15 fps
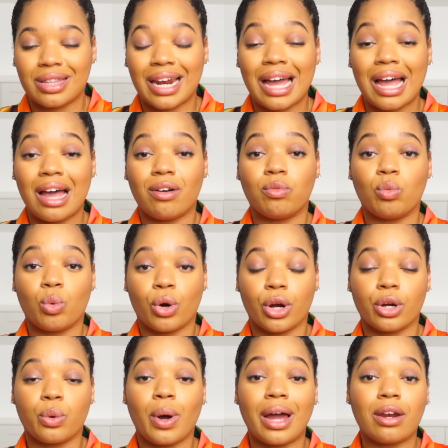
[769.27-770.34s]
that I have
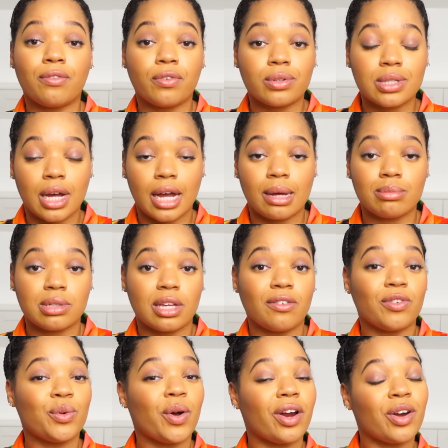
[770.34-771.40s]
worn quite a few times. If
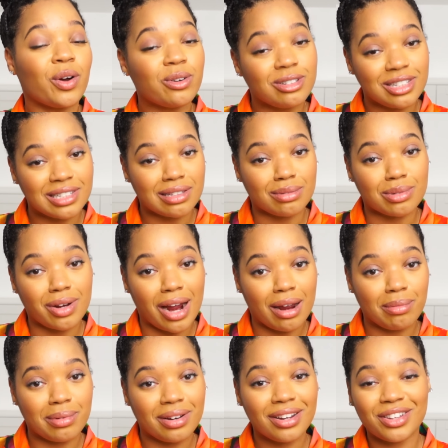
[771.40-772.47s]
you are an O G
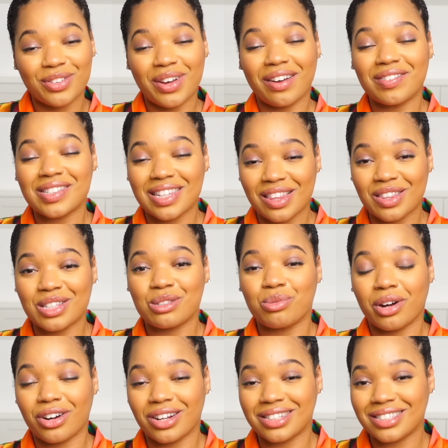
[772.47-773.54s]
subscriber, you have seen this
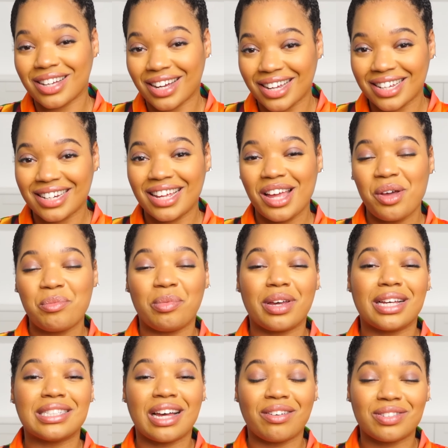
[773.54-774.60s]
sweater a ton,
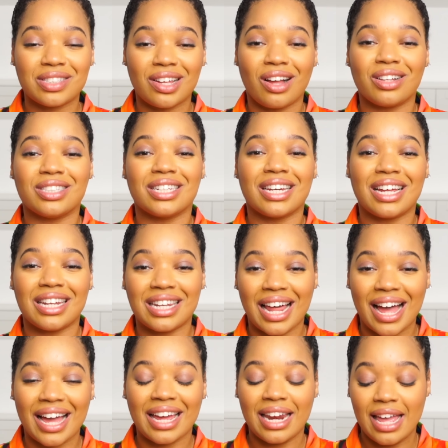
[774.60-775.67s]
because I've styled it a
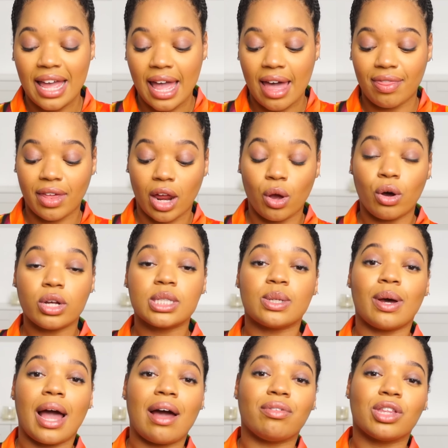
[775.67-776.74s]
lot. And then I also
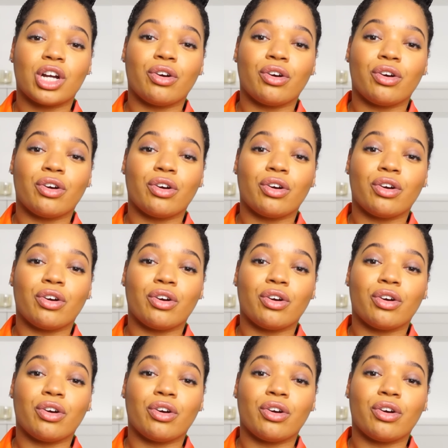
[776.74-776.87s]
have the